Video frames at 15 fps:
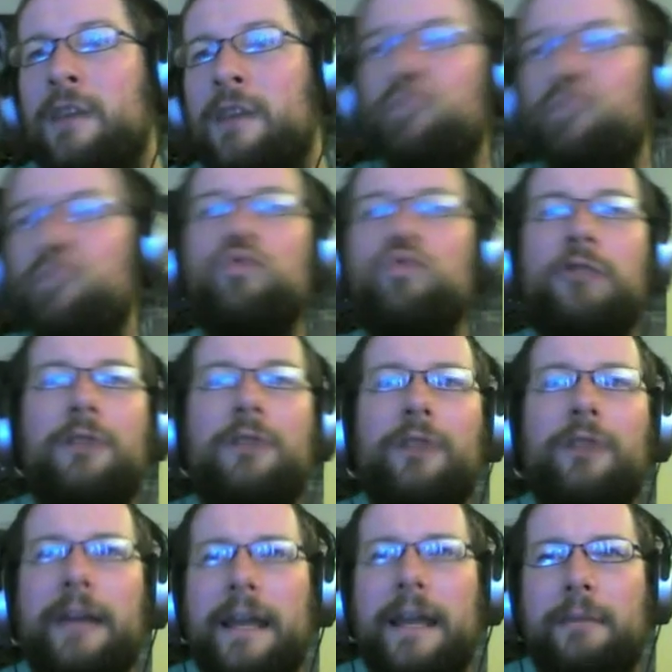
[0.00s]
There aren't
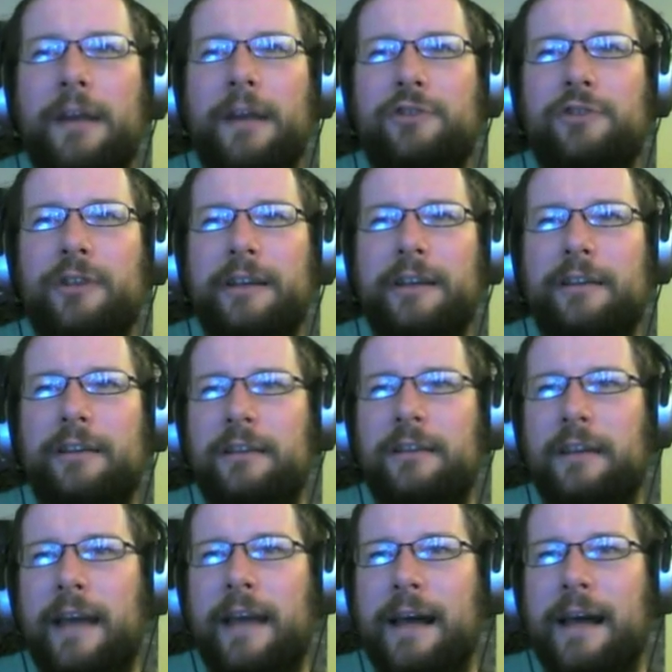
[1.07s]
really any major releases
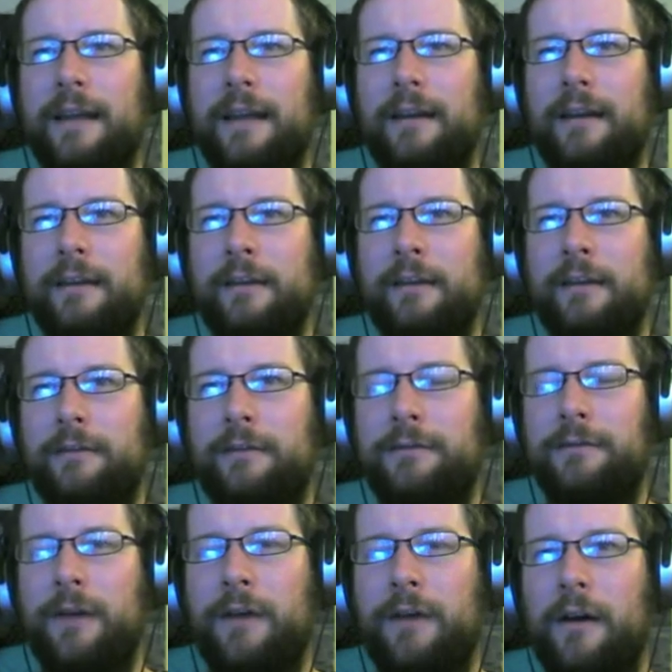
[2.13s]
in the can
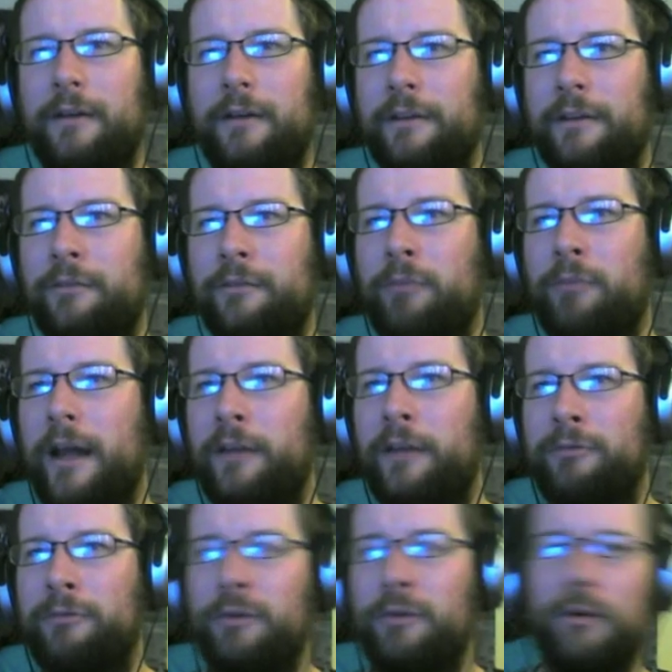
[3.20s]
as far as kind
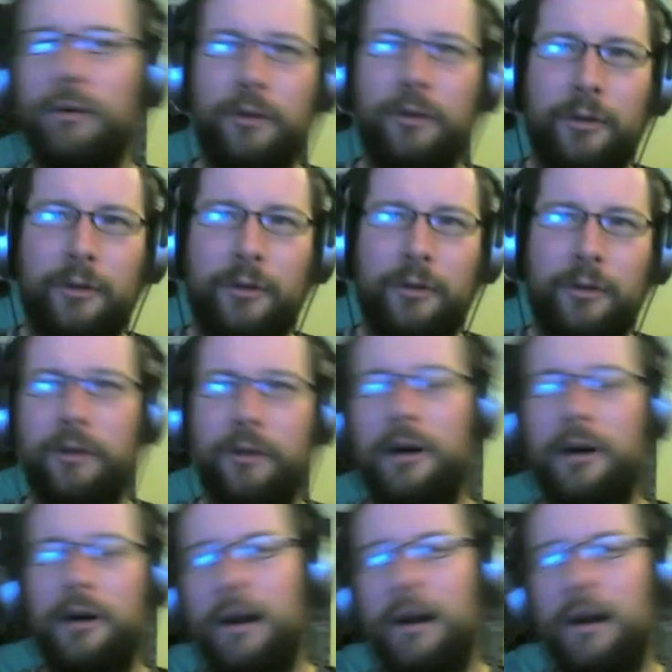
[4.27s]
of doors
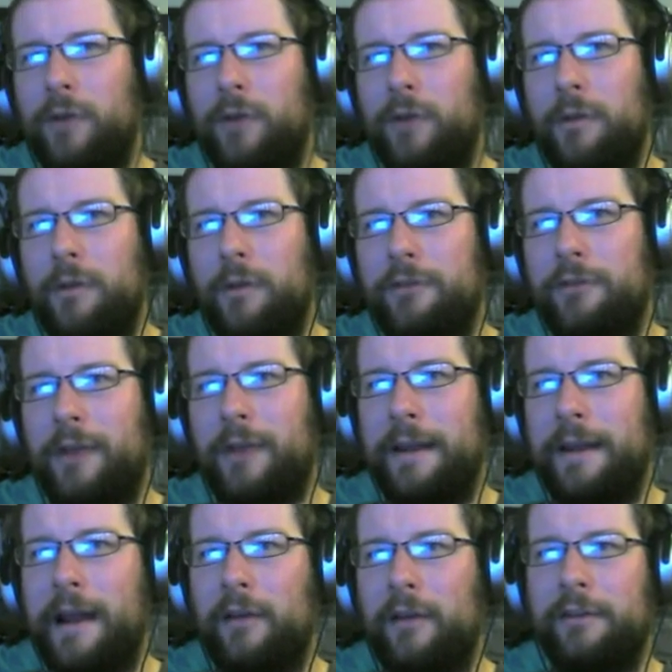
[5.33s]
or hardware updates
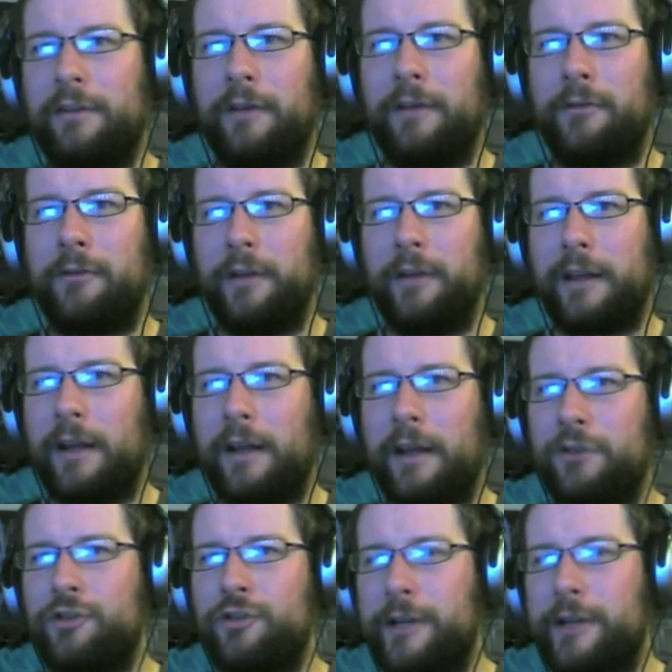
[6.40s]
right now. There's nothing really kind
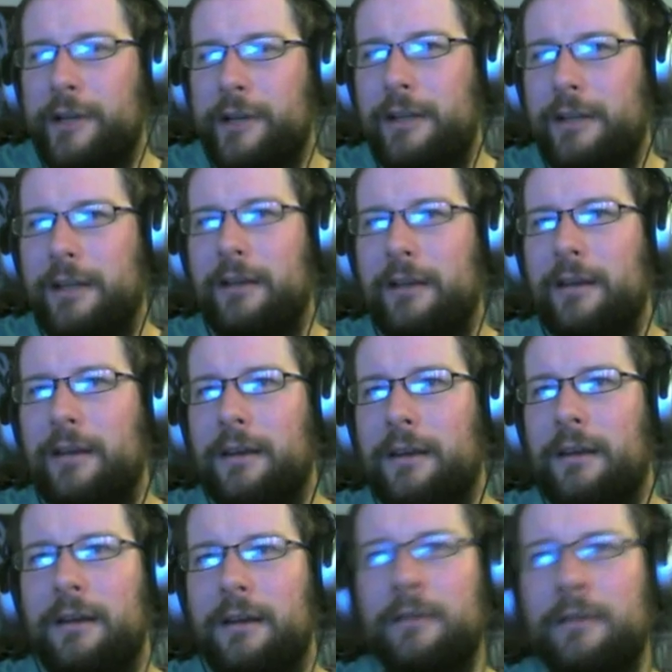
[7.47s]
of trickling
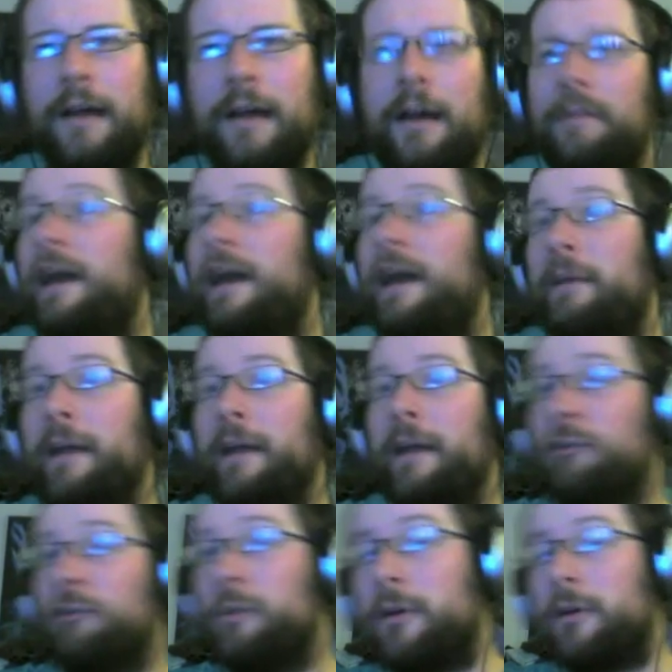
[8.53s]
that I'm
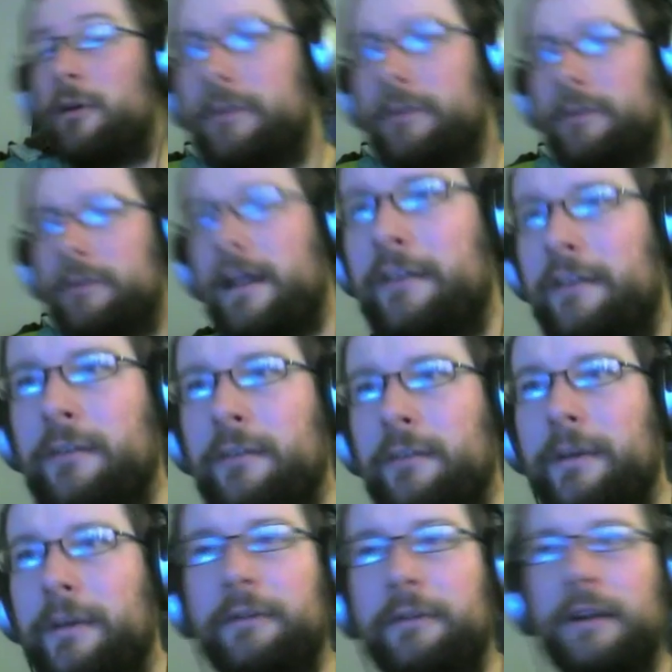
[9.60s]
getting rumor of is likely to
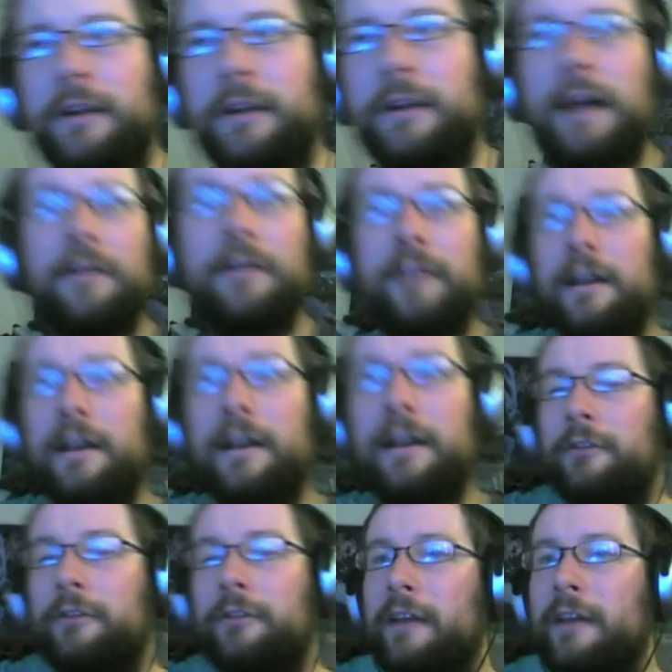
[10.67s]
be even announced actually
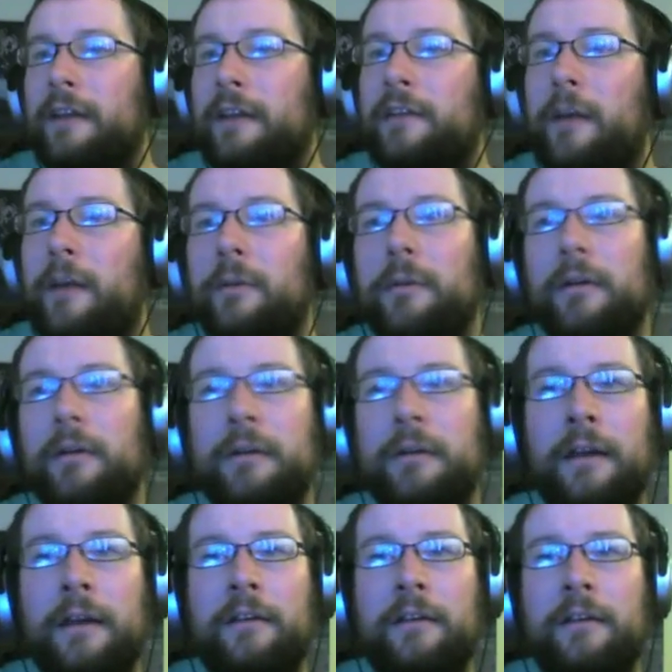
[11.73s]
for the next couple
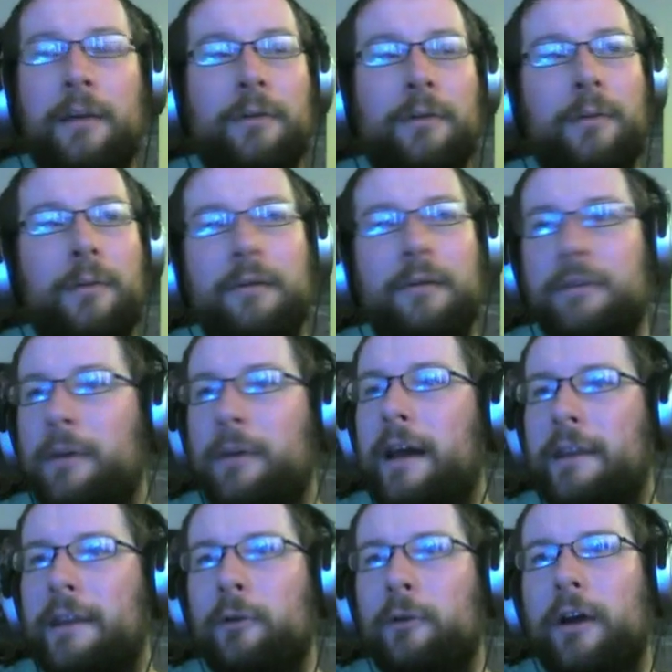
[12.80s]
of months. But
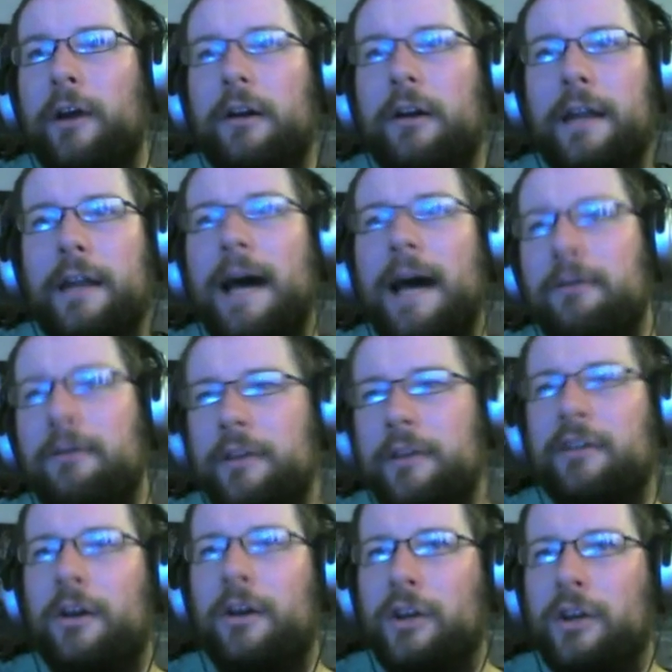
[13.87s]
I think we are going to have
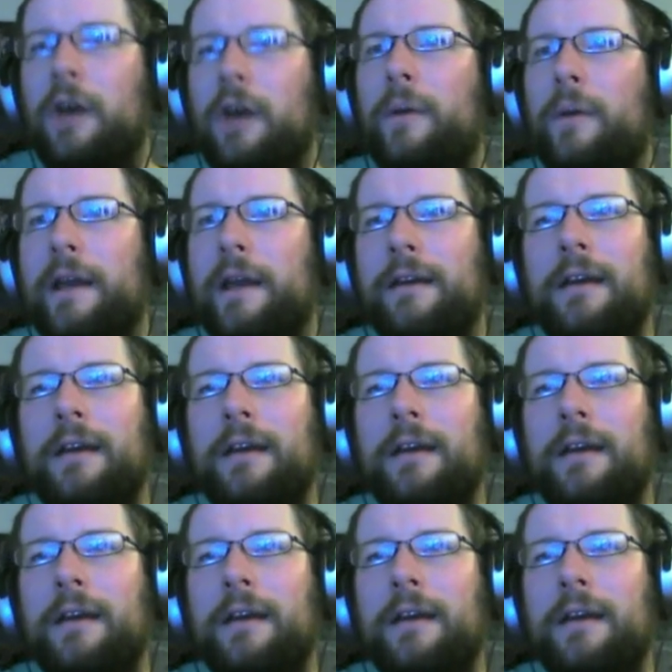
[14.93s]
this ongoing